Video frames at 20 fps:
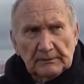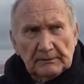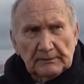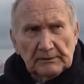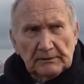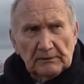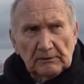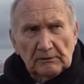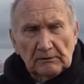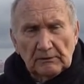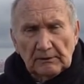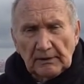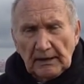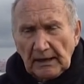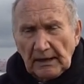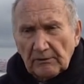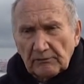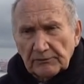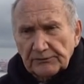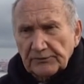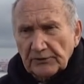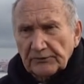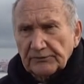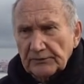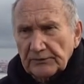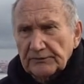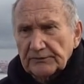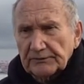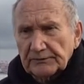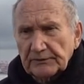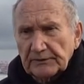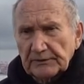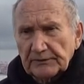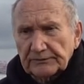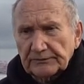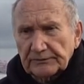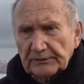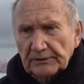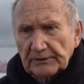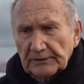you know, acquisitions,
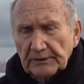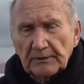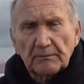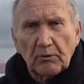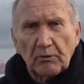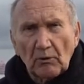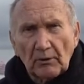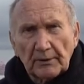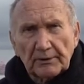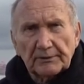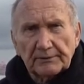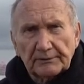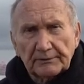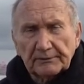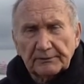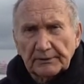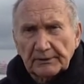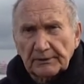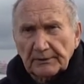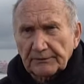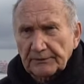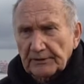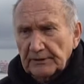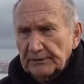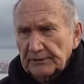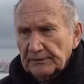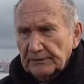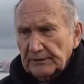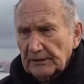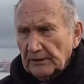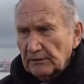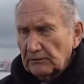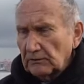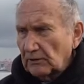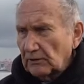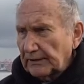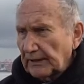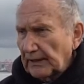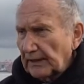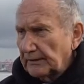is an important thing to take a
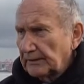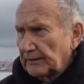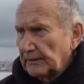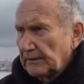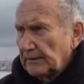look at.